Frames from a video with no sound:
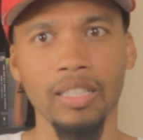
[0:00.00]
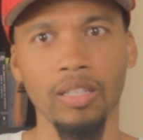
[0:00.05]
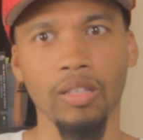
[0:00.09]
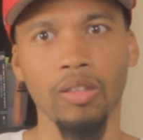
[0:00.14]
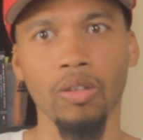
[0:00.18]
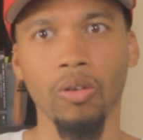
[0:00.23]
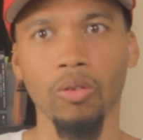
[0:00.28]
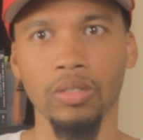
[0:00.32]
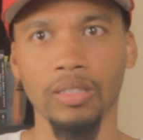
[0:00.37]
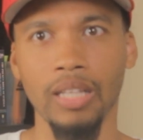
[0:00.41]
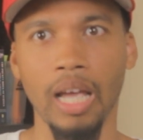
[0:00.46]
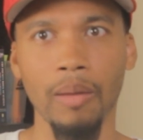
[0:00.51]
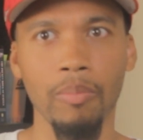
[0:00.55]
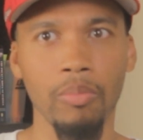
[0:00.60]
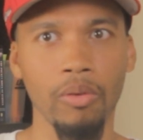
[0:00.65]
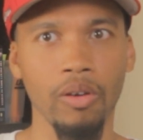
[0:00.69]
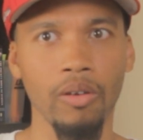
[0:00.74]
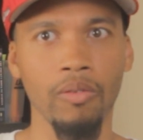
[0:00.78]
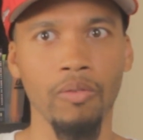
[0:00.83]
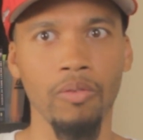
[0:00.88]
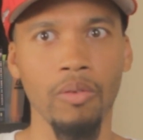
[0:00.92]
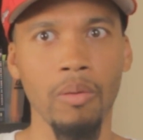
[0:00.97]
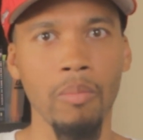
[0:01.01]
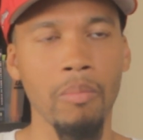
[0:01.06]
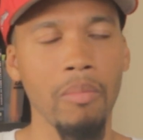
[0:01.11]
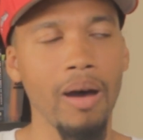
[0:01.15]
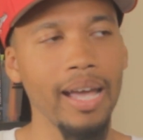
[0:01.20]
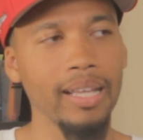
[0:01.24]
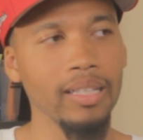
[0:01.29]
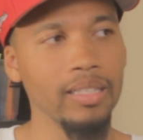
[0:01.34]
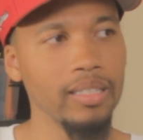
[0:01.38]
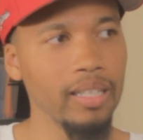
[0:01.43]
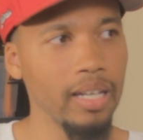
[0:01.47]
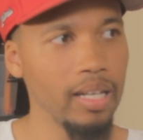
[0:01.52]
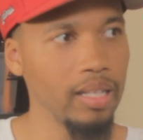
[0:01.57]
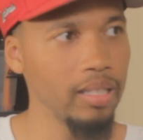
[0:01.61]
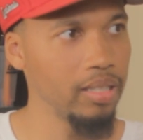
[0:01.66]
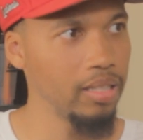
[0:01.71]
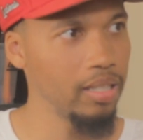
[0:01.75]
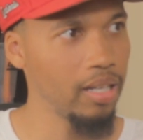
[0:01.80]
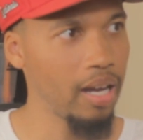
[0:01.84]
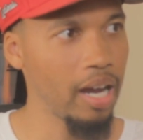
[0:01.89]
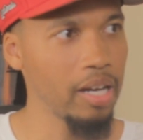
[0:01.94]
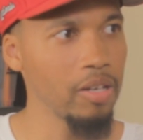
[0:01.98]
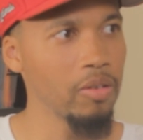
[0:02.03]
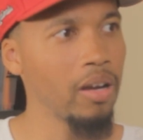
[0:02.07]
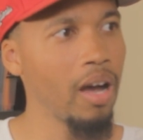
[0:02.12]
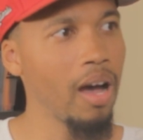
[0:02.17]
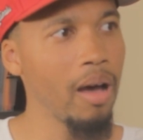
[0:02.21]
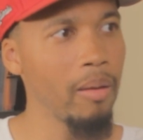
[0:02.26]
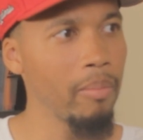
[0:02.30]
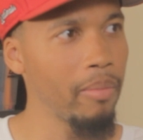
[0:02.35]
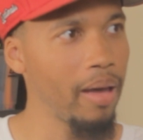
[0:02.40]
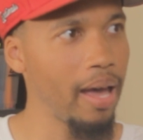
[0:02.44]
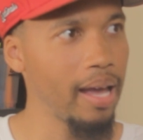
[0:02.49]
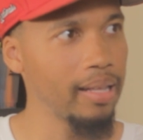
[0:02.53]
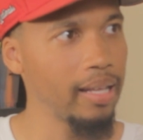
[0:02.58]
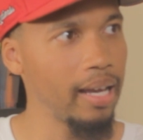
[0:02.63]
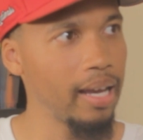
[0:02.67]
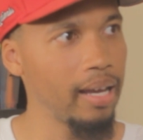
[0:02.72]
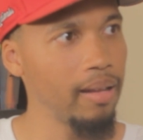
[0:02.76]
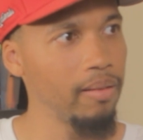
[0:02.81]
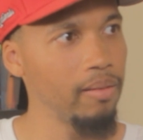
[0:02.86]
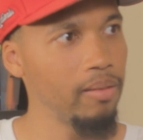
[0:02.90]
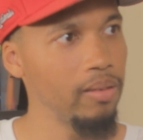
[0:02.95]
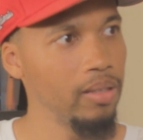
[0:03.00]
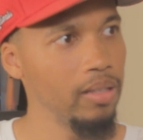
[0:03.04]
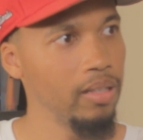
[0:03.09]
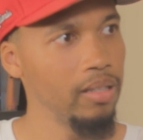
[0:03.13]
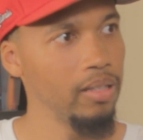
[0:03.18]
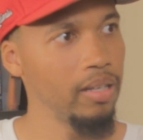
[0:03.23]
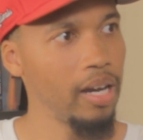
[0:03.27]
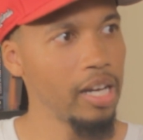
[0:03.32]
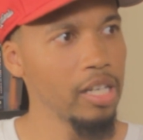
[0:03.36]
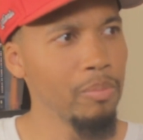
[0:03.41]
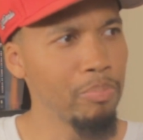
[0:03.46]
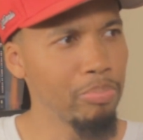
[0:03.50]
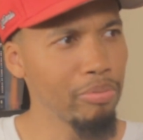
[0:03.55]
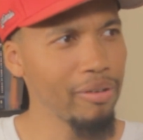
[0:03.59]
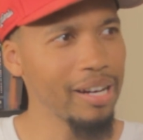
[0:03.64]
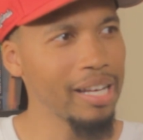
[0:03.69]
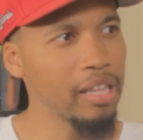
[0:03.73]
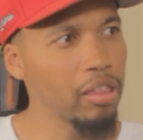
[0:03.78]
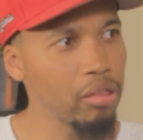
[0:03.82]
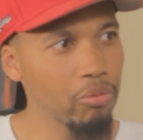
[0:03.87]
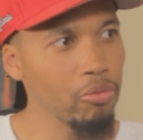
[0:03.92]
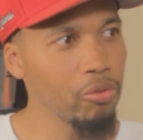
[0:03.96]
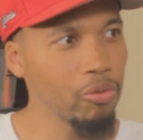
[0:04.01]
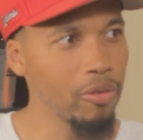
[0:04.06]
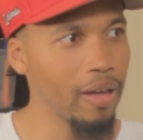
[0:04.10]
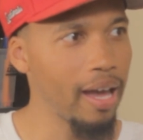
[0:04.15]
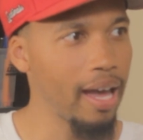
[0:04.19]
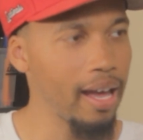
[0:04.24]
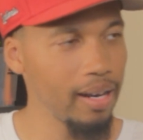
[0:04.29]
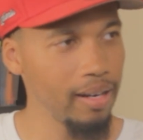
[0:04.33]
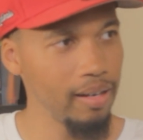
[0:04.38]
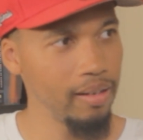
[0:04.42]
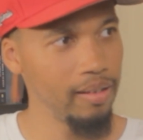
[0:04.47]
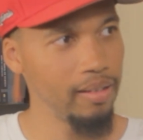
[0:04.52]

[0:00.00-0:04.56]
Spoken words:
to those type of mindsets? How do you combat that? How do you break through that?